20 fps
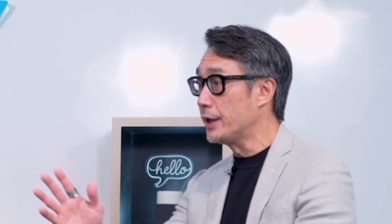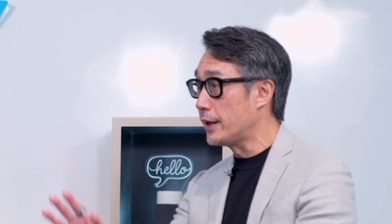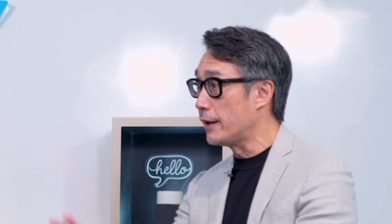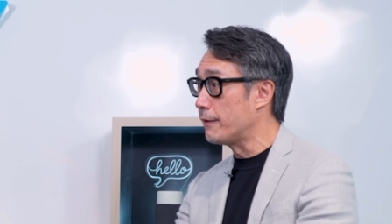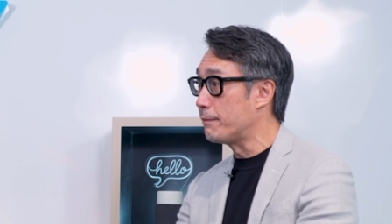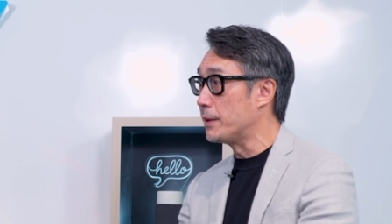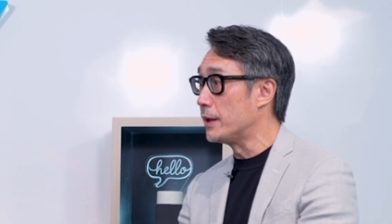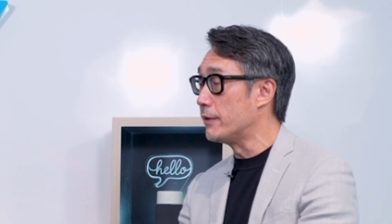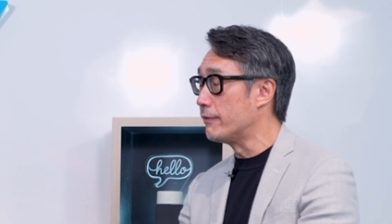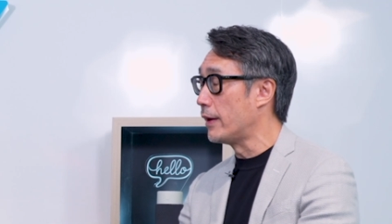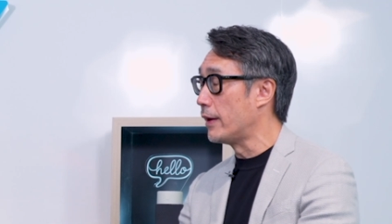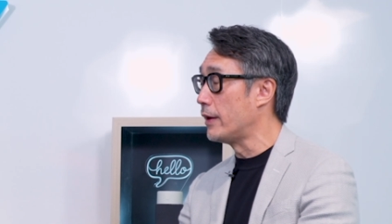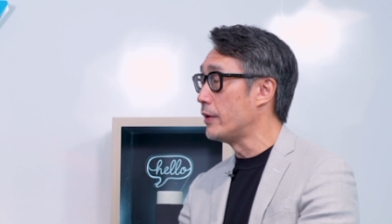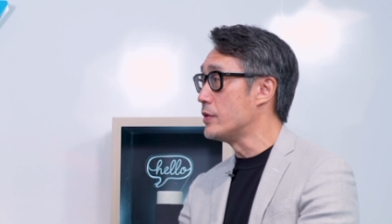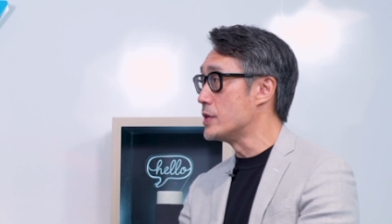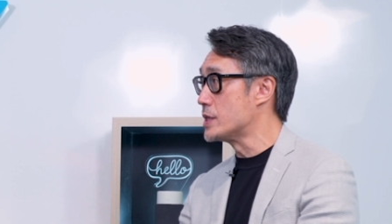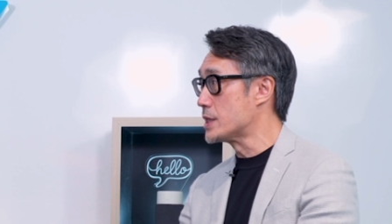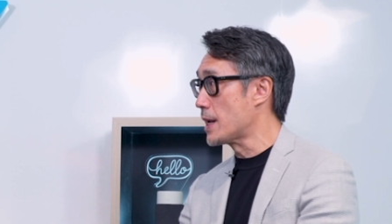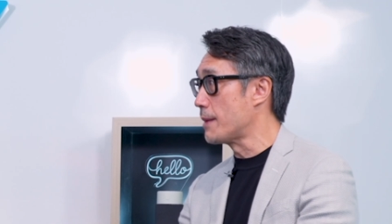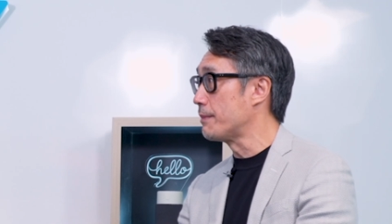They've been very
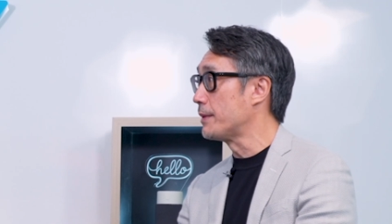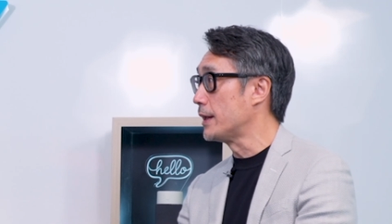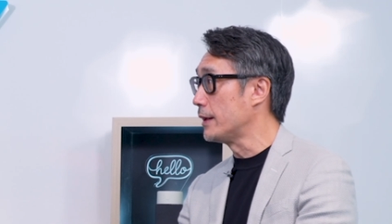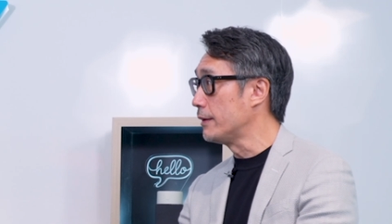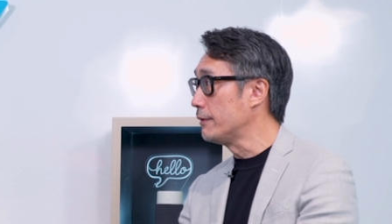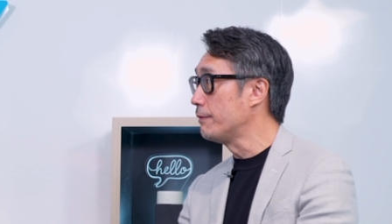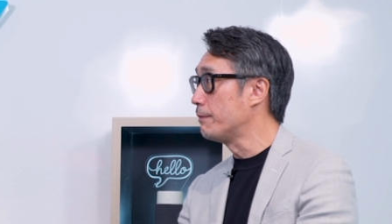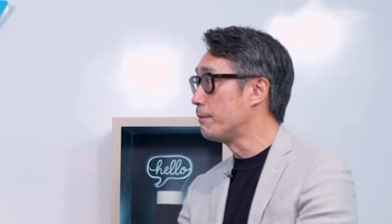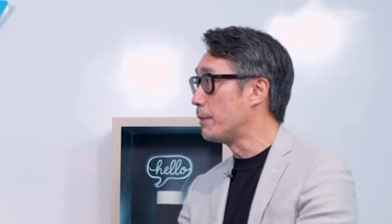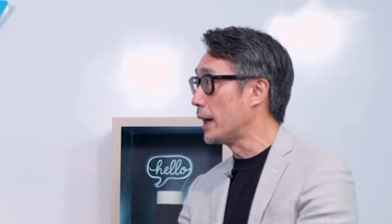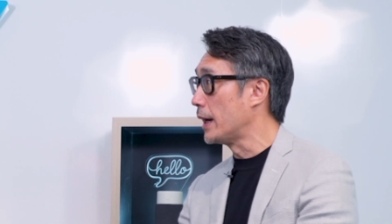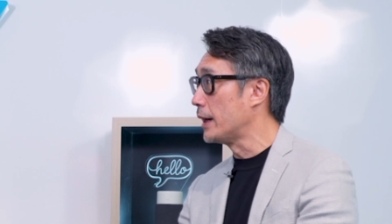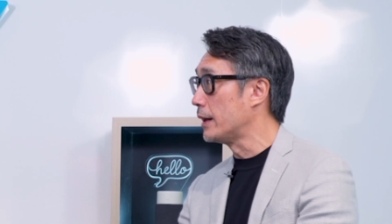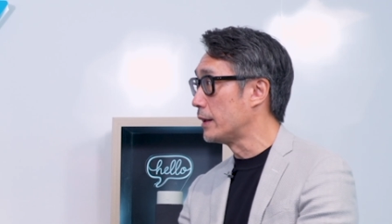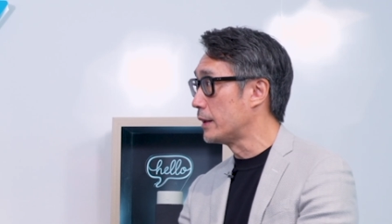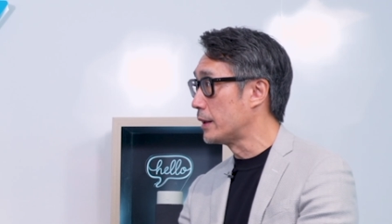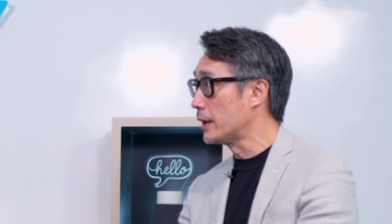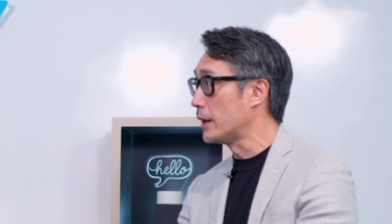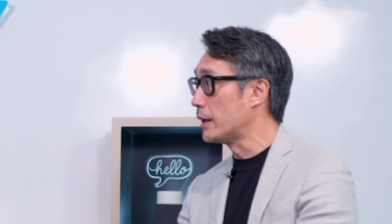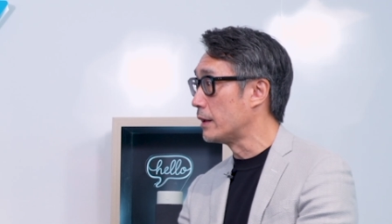receptive, but
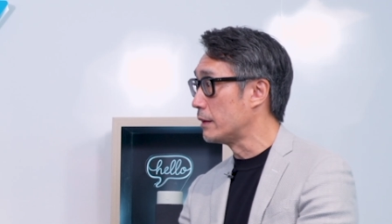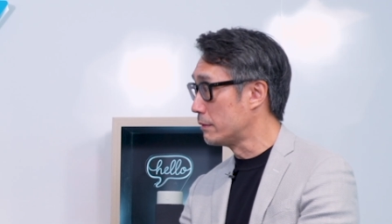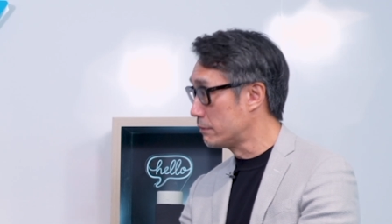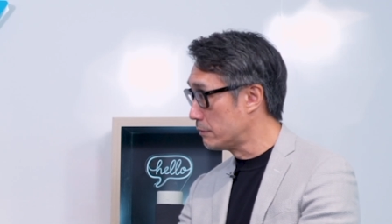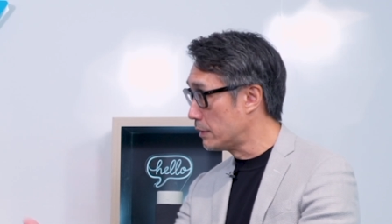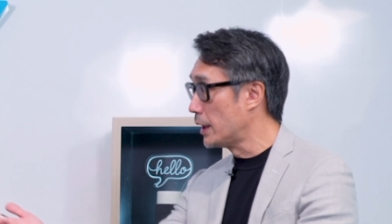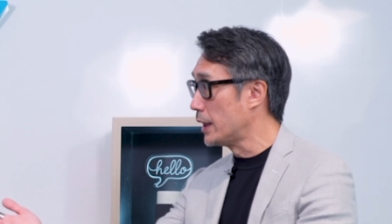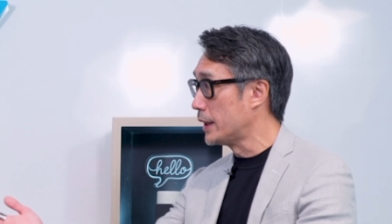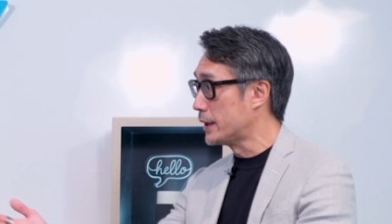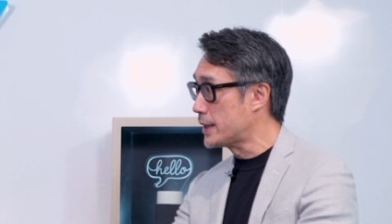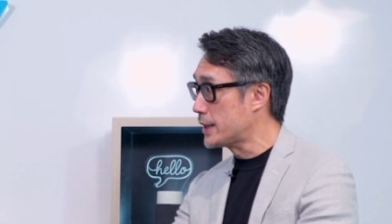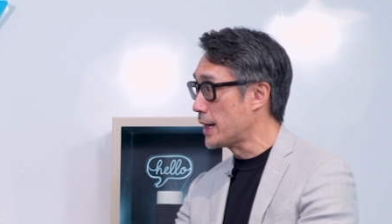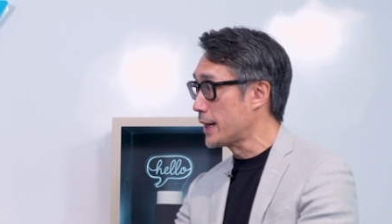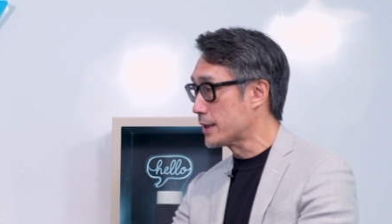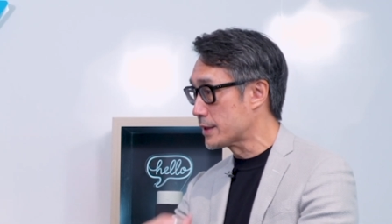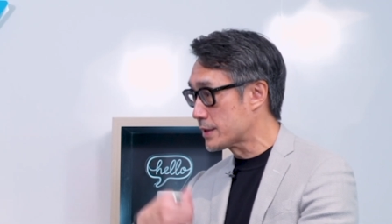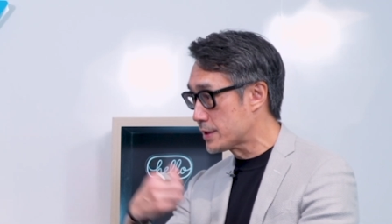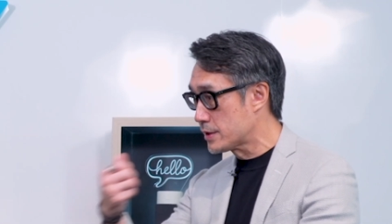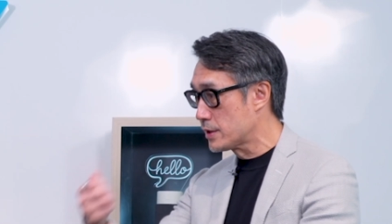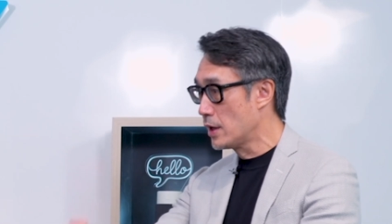uh, it
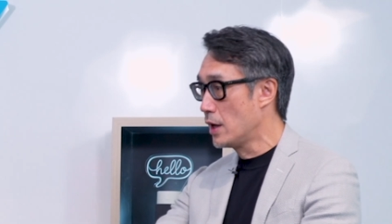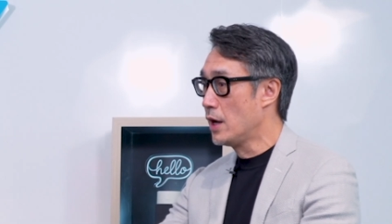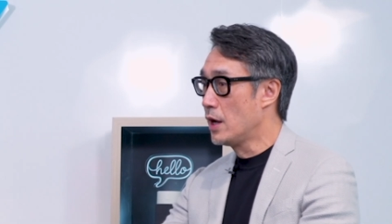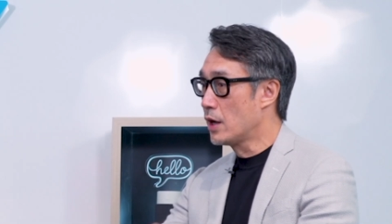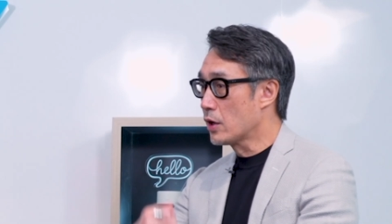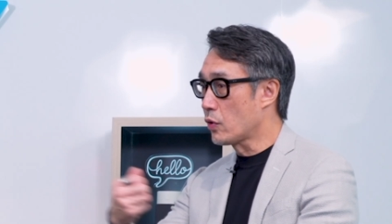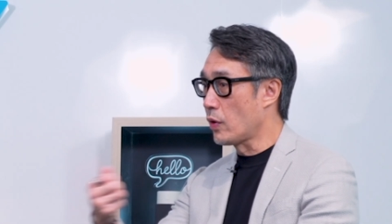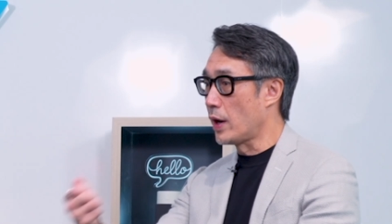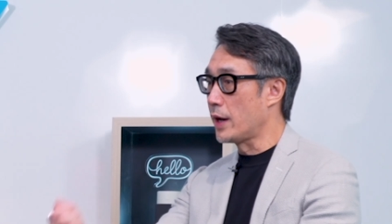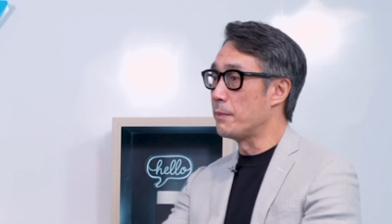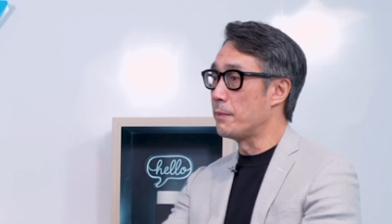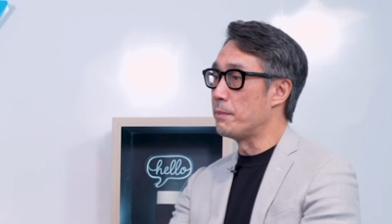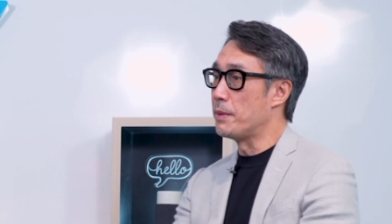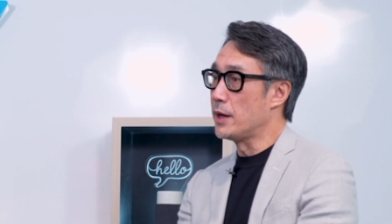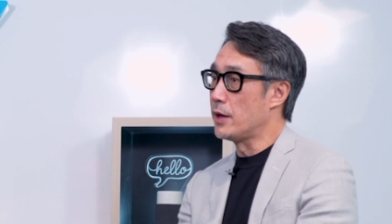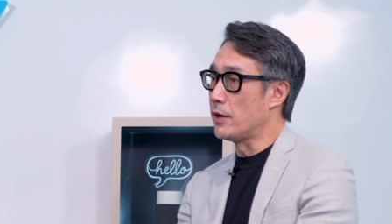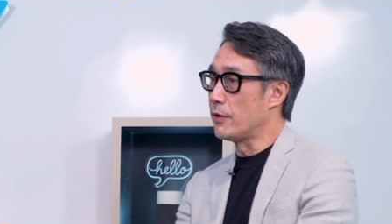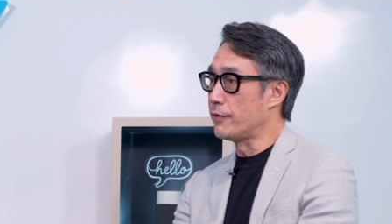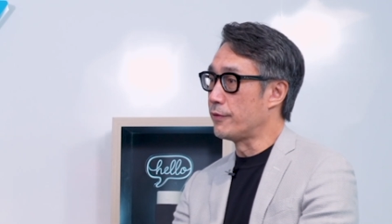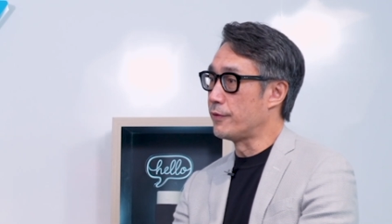takes quite a bit
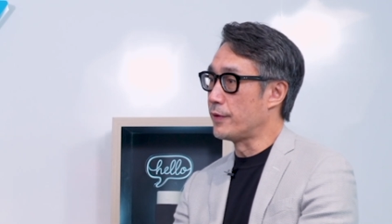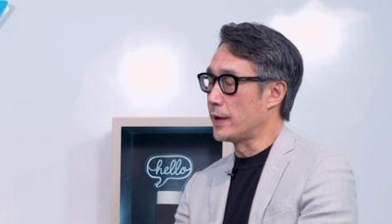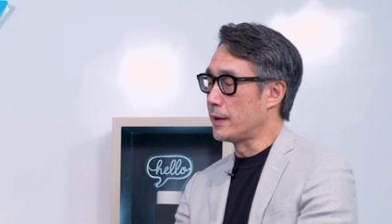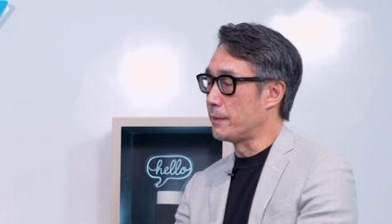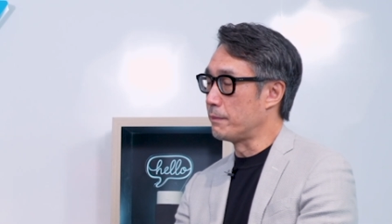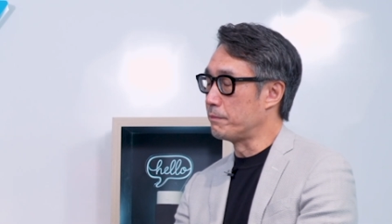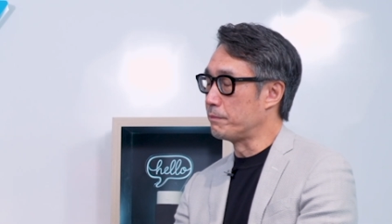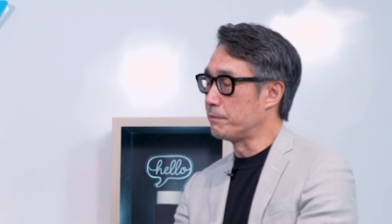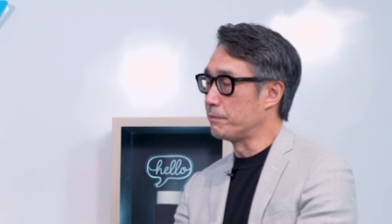of um,